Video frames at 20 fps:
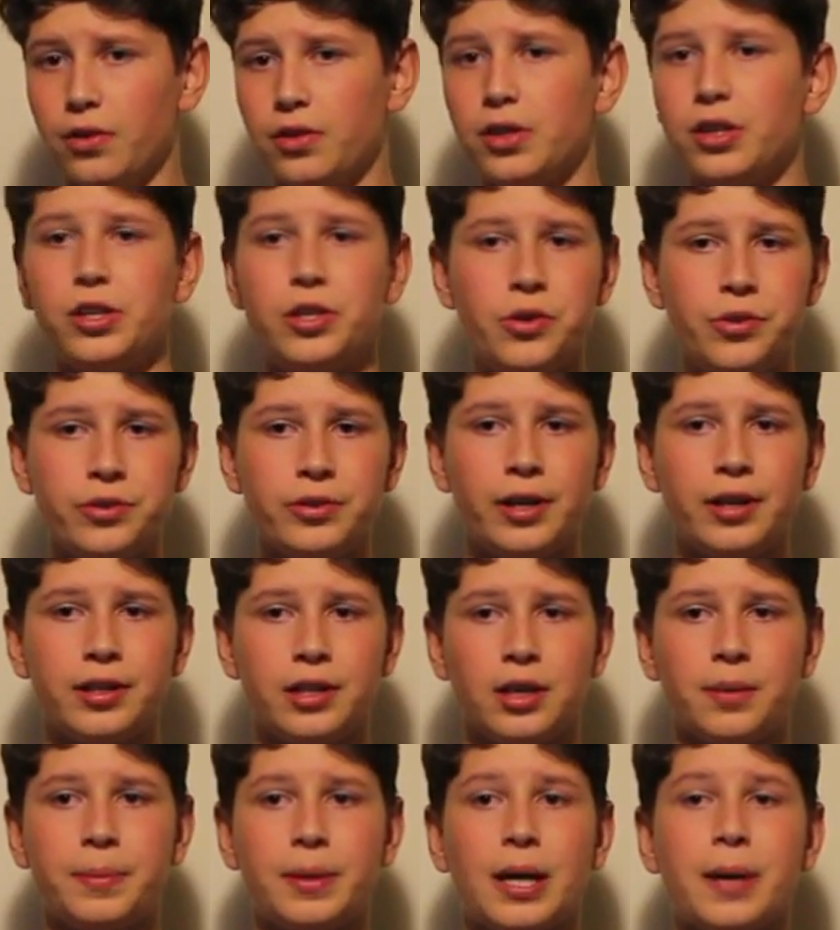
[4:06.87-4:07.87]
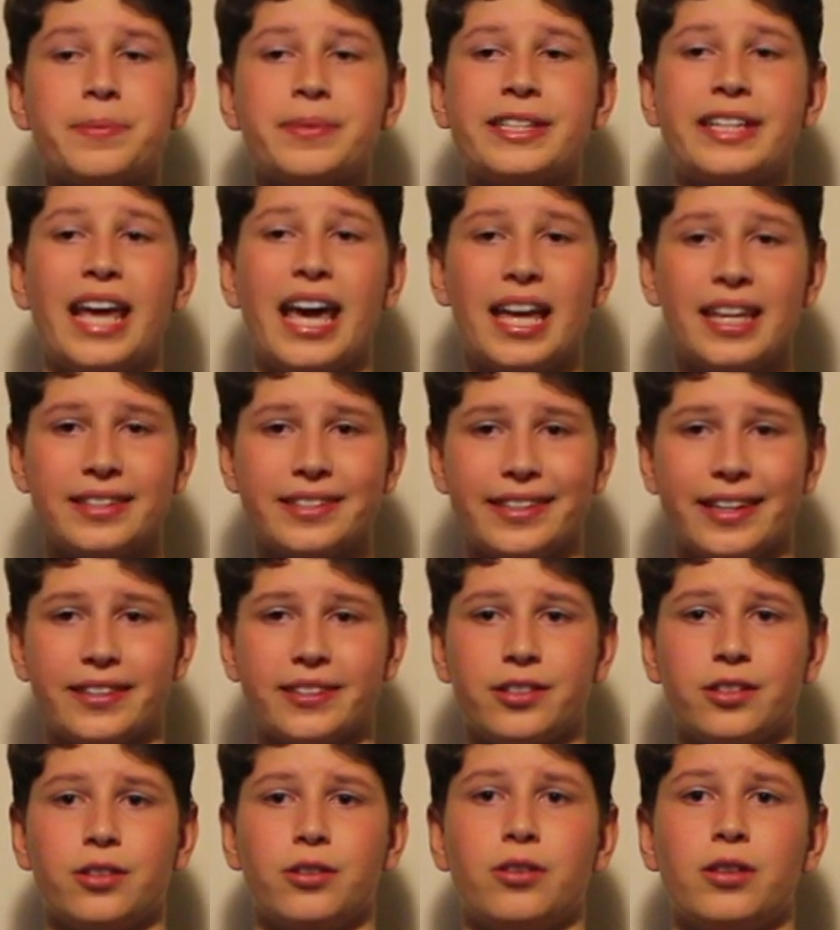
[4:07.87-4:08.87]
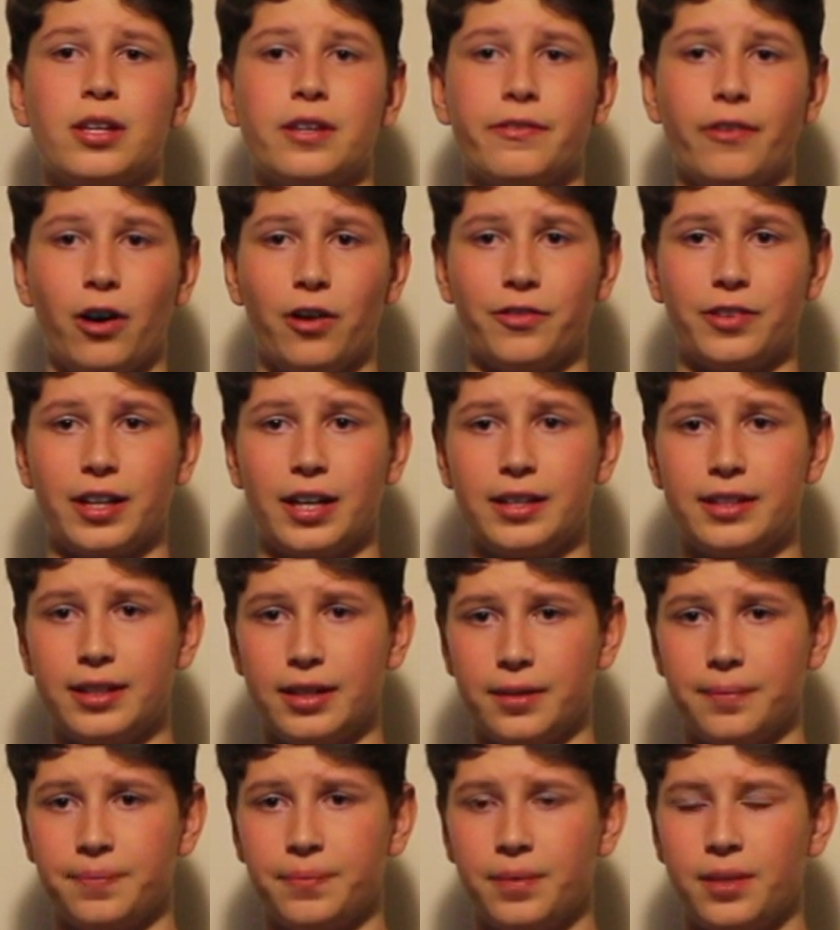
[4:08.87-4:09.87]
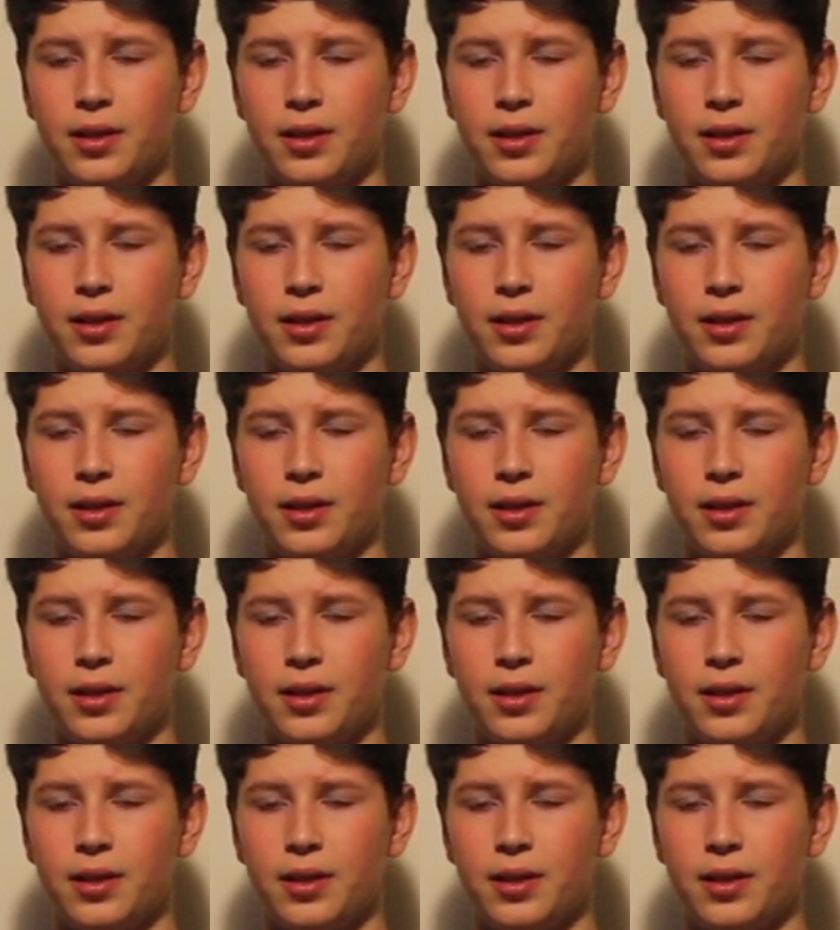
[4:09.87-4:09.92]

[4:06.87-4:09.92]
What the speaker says: the used idea becomes an ancestor to the evolving idea.